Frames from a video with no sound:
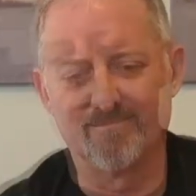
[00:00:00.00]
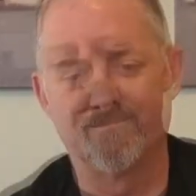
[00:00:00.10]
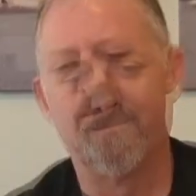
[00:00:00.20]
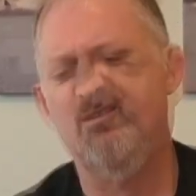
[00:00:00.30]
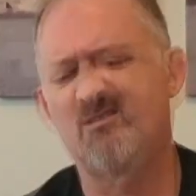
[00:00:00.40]

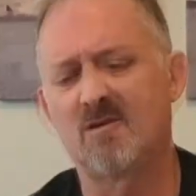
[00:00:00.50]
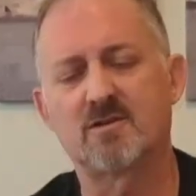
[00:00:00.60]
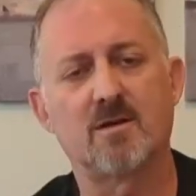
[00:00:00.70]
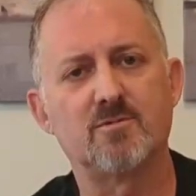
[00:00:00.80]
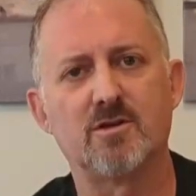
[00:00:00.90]
So there are
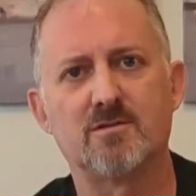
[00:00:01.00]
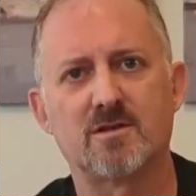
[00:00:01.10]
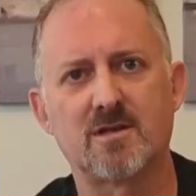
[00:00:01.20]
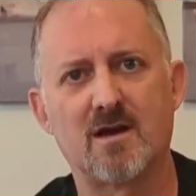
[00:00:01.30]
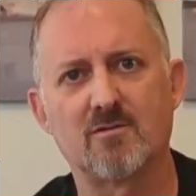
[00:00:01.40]
some tunes that
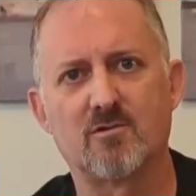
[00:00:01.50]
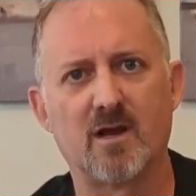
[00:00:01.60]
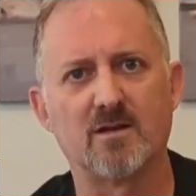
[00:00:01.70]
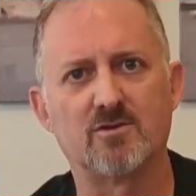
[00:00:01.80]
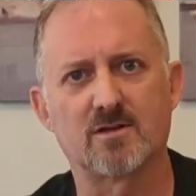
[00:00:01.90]
sound
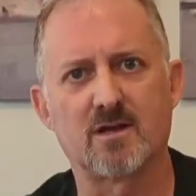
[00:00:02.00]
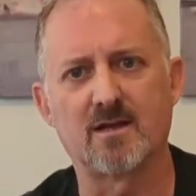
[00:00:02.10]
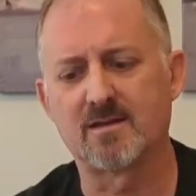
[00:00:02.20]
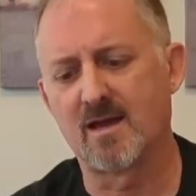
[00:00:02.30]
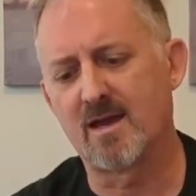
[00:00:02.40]
great just
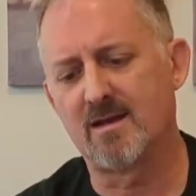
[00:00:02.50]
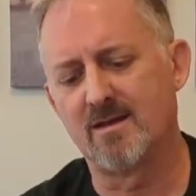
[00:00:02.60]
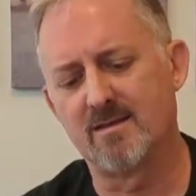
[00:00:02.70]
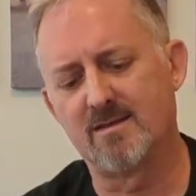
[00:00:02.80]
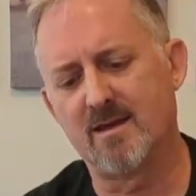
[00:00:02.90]
like that,
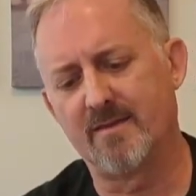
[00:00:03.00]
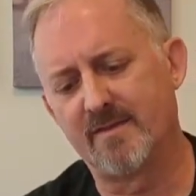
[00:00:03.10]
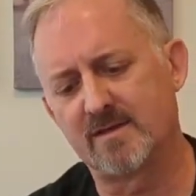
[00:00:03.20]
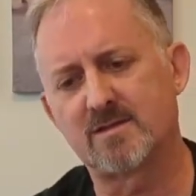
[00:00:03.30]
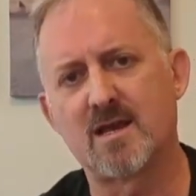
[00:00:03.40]
and
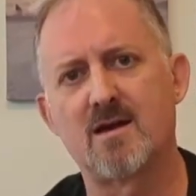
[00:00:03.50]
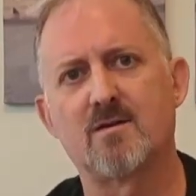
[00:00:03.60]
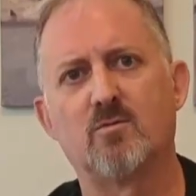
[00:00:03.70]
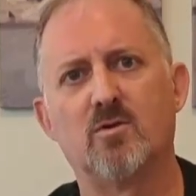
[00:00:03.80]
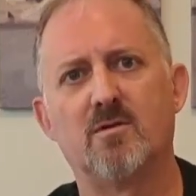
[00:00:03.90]
this
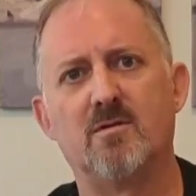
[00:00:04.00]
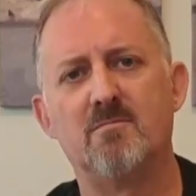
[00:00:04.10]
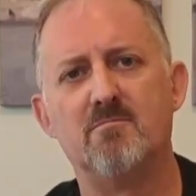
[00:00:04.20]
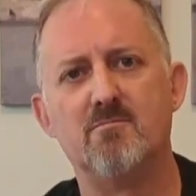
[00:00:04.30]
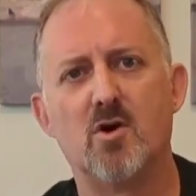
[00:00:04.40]
sound would
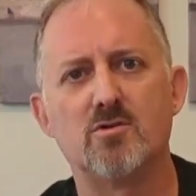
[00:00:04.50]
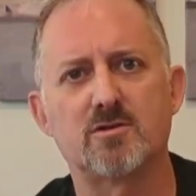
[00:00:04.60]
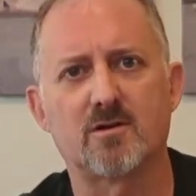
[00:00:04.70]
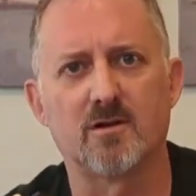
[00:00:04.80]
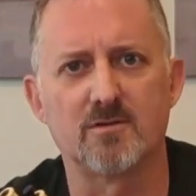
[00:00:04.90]

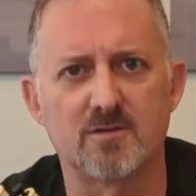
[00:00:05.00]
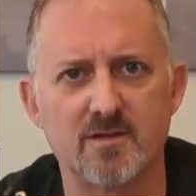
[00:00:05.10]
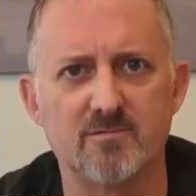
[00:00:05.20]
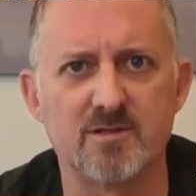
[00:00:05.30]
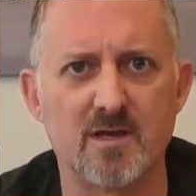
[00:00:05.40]
most
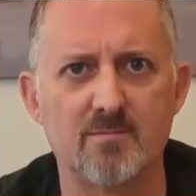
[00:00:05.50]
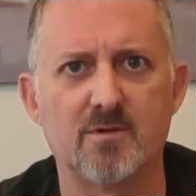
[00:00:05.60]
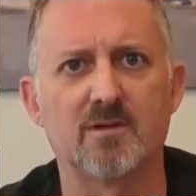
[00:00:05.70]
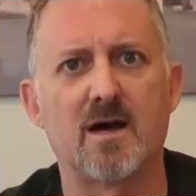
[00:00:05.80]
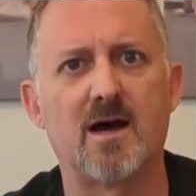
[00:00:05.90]
closely
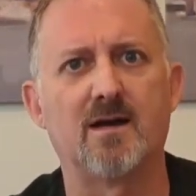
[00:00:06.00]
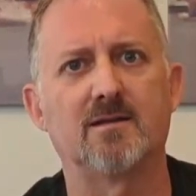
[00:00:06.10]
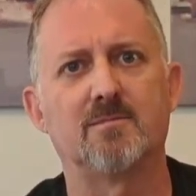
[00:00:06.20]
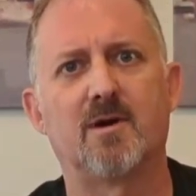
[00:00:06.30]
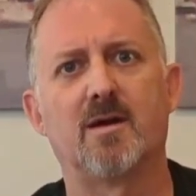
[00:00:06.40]
resemble the
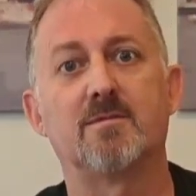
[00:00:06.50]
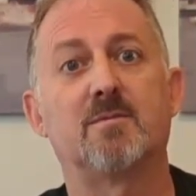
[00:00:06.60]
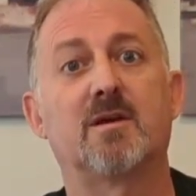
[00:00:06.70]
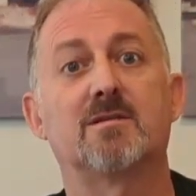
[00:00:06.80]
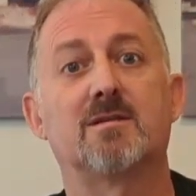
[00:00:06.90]
Highland pipes,
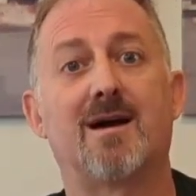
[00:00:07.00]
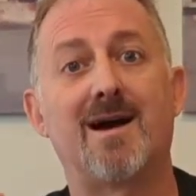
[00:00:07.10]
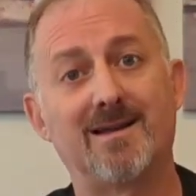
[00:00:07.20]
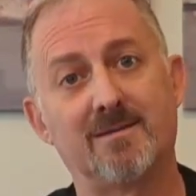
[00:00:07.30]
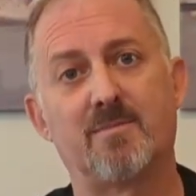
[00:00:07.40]
because the
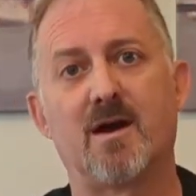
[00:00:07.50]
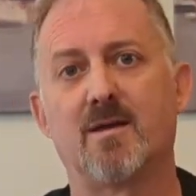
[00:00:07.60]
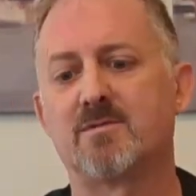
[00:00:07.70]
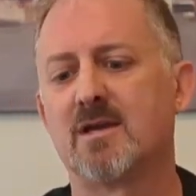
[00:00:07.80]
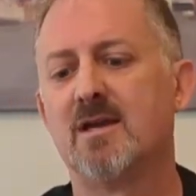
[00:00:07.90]
Highland
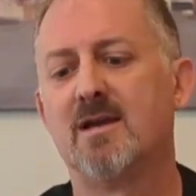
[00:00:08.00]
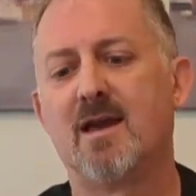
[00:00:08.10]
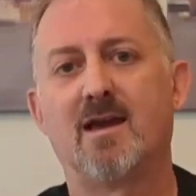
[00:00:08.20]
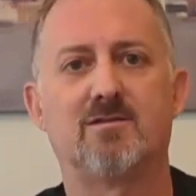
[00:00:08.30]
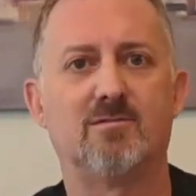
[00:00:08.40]
pipes,
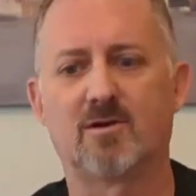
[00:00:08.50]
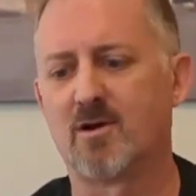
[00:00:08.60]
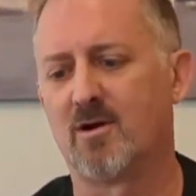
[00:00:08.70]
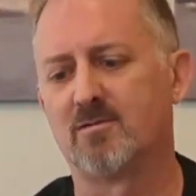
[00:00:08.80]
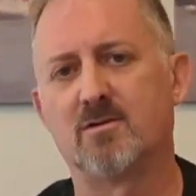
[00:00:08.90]
as you
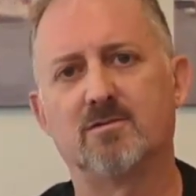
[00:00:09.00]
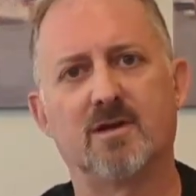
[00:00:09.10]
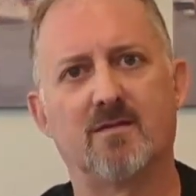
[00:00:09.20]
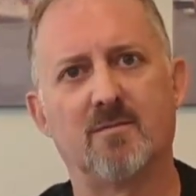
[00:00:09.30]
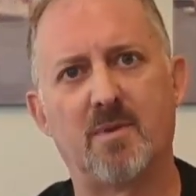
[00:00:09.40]
recall, only
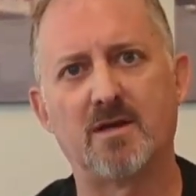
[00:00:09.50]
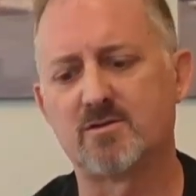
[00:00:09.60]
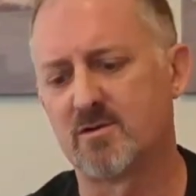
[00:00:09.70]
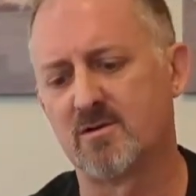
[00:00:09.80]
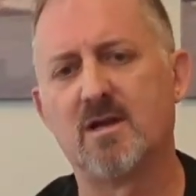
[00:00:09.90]
have a bass
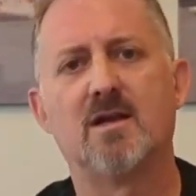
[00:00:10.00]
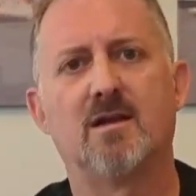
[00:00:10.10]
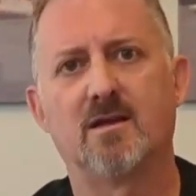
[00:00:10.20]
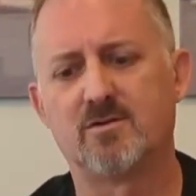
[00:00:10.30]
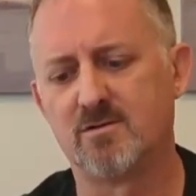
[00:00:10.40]
drum
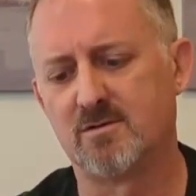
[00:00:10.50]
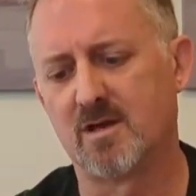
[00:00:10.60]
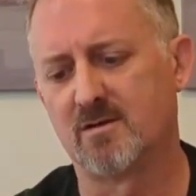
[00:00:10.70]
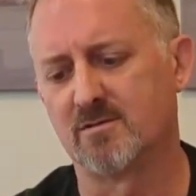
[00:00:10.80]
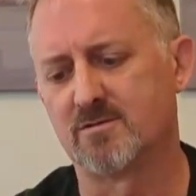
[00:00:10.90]
and 2
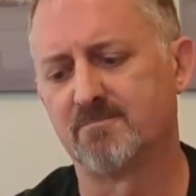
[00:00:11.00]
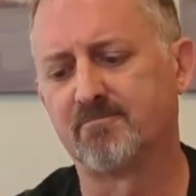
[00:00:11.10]
tenors.